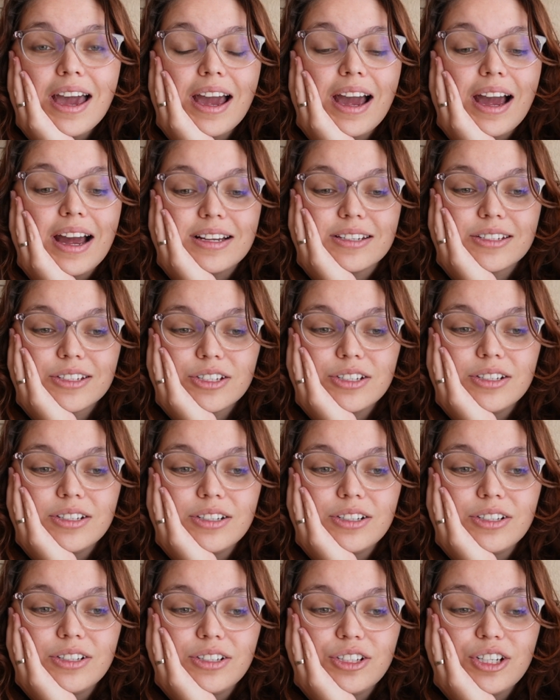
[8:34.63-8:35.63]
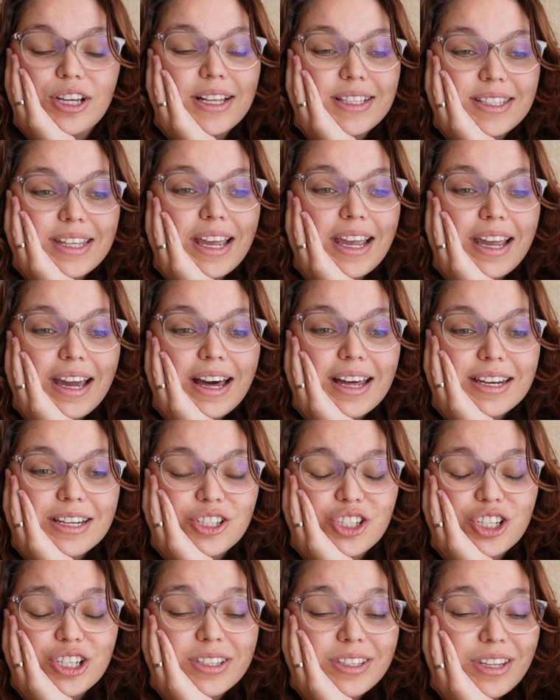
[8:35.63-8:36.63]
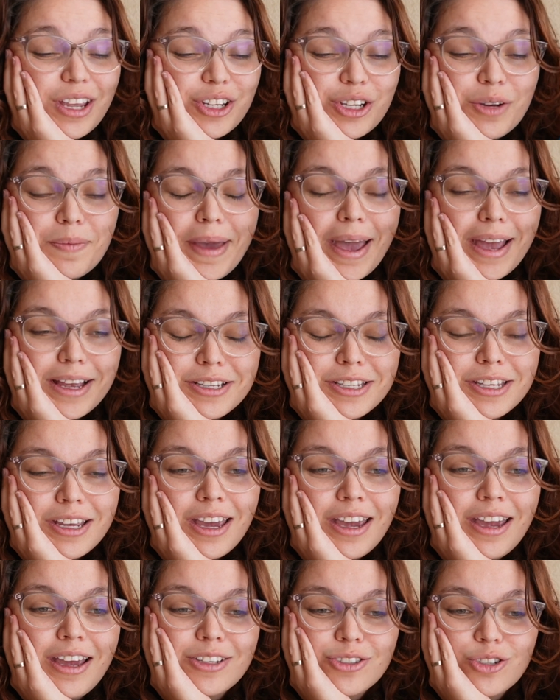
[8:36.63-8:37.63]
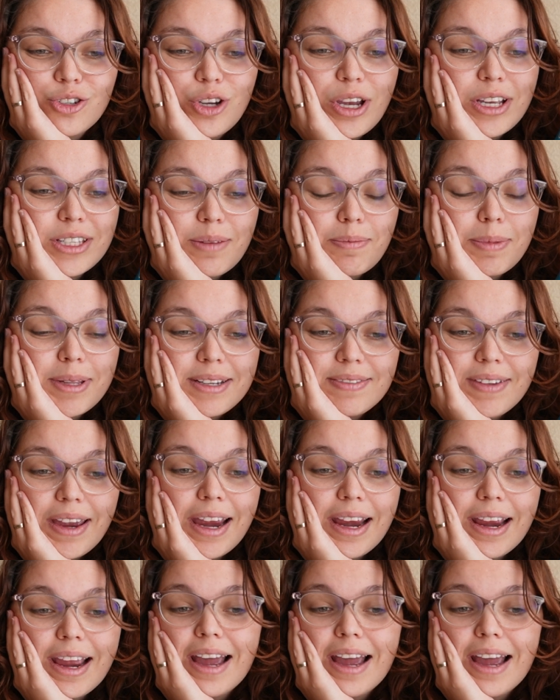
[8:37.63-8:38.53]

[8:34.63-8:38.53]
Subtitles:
and she gets there and it's just such a mess, so she ends up leaving.